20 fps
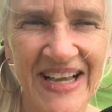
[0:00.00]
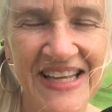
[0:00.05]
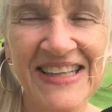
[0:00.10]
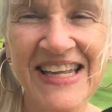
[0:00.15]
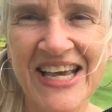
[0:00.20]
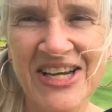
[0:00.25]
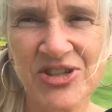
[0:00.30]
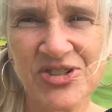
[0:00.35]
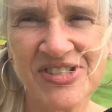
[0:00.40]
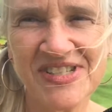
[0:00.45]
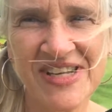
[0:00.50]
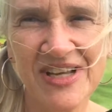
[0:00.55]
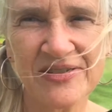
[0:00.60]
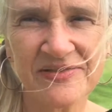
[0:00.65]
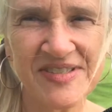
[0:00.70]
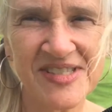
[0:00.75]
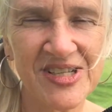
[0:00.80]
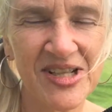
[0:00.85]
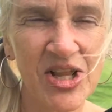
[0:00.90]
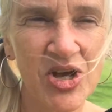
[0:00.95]
Let yourself
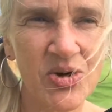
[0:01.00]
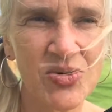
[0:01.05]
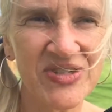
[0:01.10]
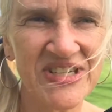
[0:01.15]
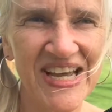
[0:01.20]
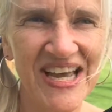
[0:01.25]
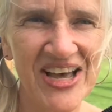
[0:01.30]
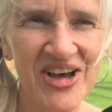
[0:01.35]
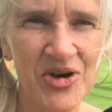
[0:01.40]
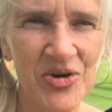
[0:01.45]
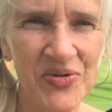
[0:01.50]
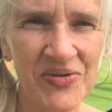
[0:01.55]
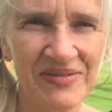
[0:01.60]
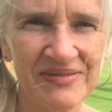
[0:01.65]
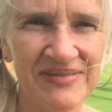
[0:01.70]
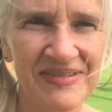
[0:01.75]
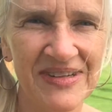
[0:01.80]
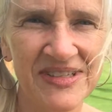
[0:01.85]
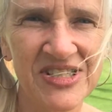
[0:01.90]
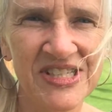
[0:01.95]
slow
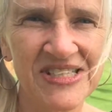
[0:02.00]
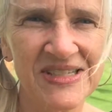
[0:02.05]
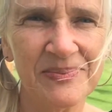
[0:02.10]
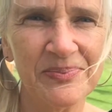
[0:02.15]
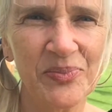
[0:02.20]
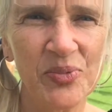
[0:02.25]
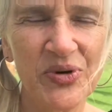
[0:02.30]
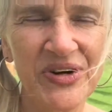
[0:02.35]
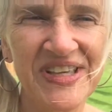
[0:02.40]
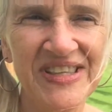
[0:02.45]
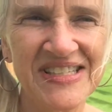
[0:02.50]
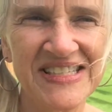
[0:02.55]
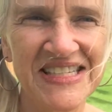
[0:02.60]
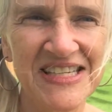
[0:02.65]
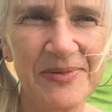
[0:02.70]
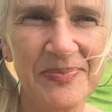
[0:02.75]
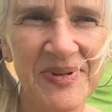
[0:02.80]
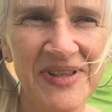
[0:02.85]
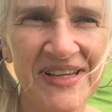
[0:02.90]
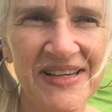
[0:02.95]
down, breathe
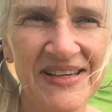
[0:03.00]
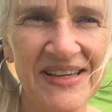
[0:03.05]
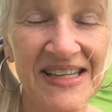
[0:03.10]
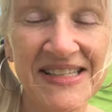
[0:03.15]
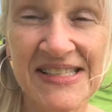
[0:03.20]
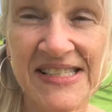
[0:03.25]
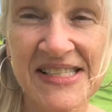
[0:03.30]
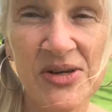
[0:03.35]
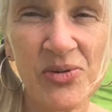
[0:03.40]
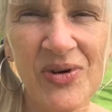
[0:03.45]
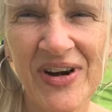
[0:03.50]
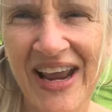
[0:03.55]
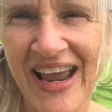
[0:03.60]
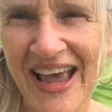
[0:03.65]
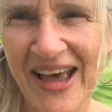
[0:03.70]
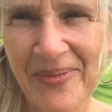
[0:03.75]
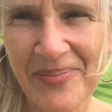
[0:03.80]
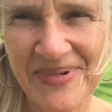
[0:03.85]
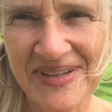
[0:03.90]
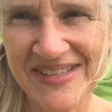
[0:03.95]
deeply, and see what
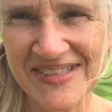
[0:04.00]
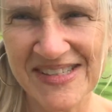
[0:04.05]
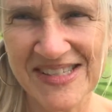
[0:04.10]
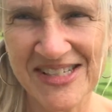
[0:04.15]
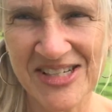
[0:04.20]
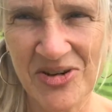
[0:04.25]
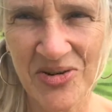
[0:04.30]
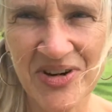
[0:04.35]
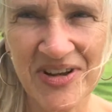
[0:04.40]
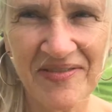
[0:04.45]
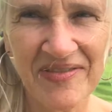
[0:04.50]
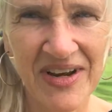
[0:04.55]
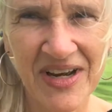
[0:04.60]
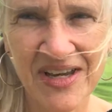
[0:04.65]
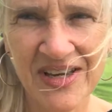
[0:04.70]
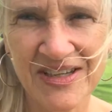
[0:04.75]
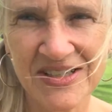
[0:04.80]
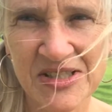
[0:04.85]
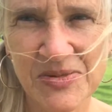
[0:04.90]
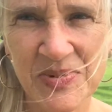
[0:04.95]
happens. Don't have
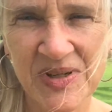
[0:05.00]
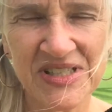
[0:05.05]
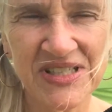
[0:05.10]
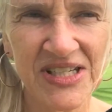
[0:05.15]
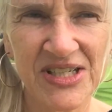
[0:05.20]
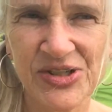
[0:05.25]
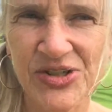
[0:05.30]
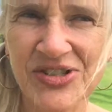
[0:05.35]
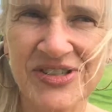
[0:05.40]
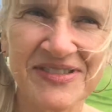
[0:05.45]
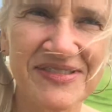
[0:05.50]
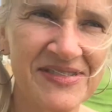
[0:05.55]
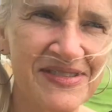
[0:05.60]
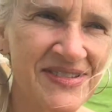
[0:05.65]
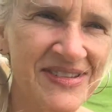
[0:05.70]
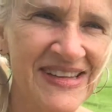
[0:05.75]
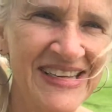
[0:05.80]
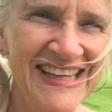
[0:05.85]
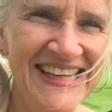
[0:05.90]
any expectations.